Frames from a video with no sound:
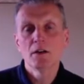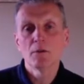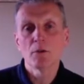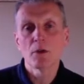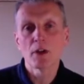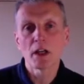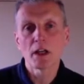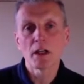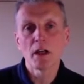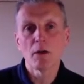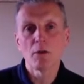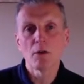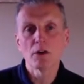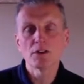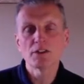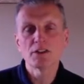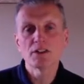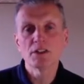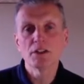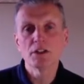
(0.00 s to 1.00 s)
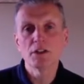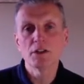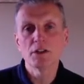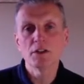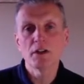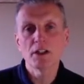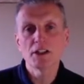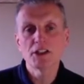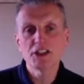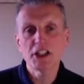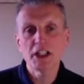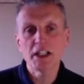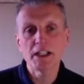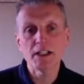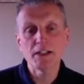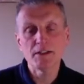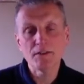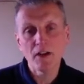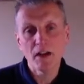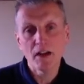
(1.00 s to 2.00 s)
what I go on to
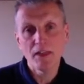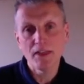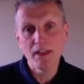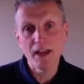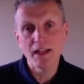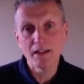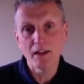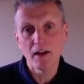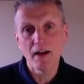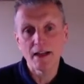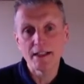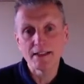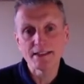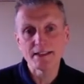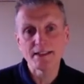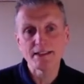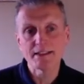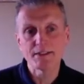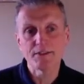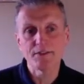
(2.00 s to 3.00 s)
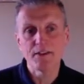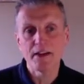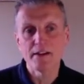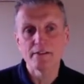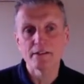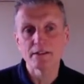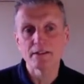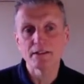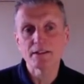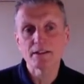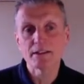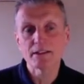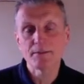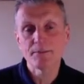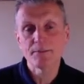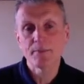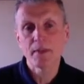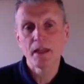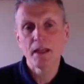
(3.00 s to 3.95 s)
achieve, there lies interference.